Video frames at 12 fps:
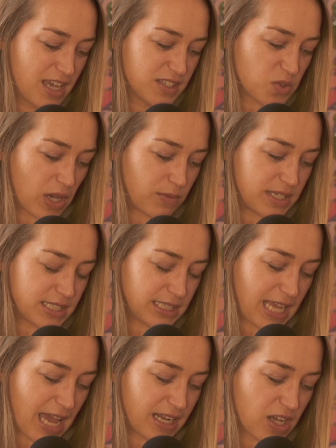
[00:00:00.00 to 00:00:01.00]
So I recently
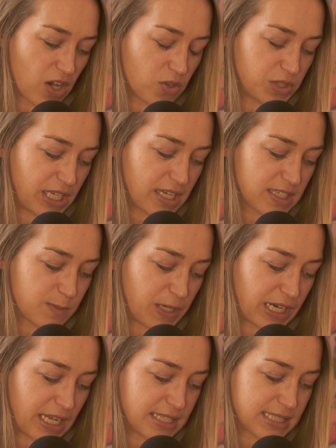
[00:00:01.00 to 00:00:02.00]
had a cuckolding
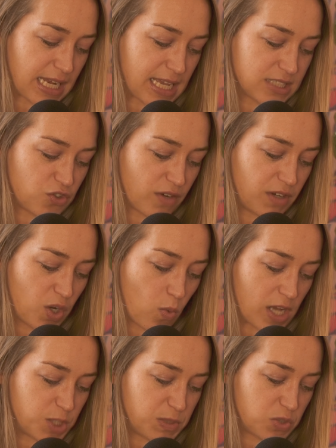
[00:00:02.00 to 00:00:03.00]
experience that has driven a
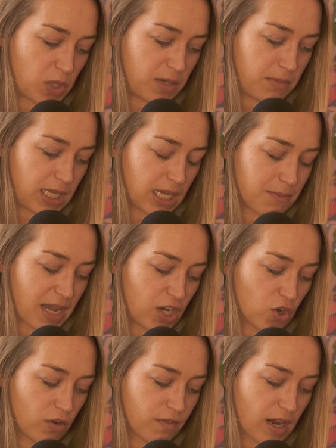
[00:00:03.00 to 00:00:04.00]
wedge between me and my
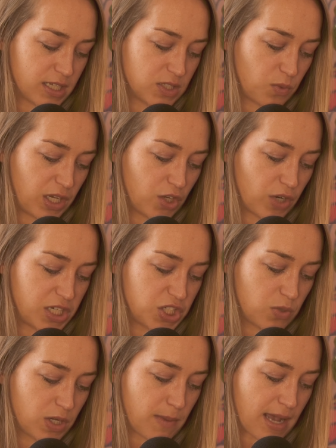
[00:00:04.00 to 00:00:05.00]
girlfriend. We agreed she
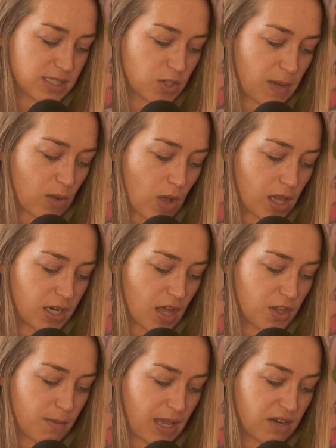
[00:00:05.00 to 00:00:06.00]
would masturbate while
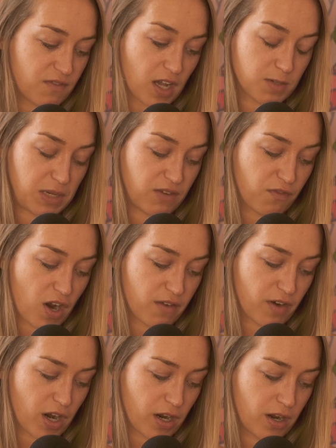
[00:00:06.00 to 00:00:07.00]
another man fucked me in front of
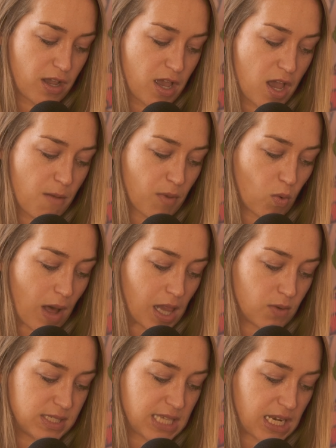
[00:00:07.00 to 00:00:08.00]
her. But while I
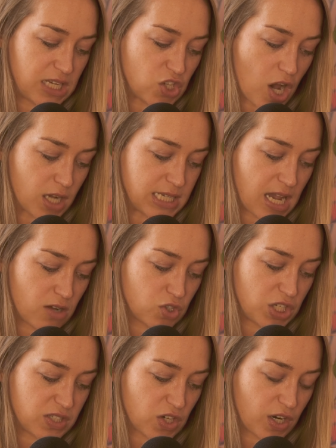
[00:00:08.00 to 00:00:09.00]
was getting dogged down,
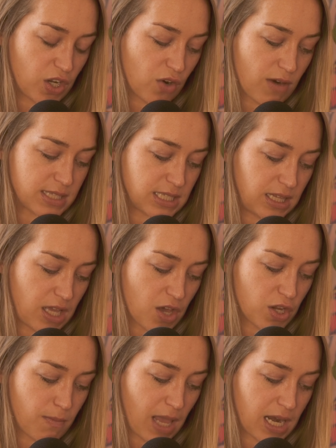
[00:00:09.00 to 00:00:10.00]
she started caressing the
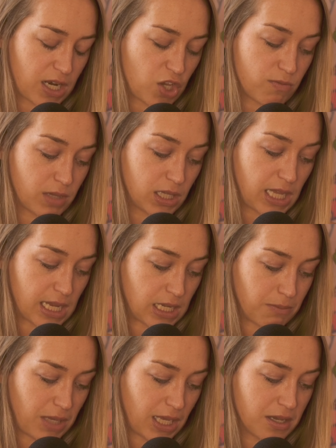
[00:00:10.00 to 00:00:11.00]
other man and
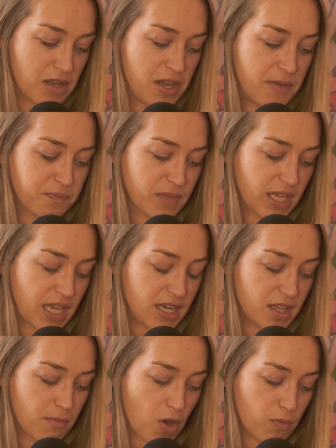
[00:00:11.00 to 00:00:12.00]
humiliating me. Heat of
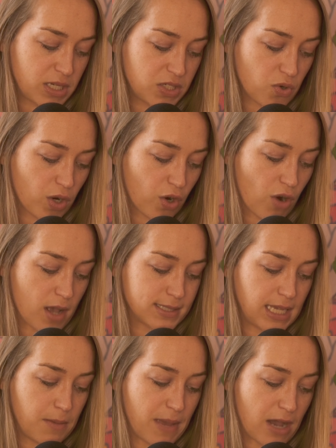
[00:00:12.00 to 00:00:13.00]
the moment or
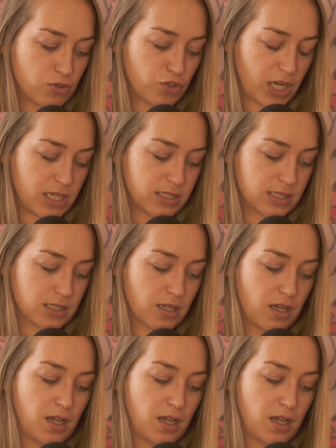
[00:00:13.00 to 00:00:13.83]
crossing boundaries?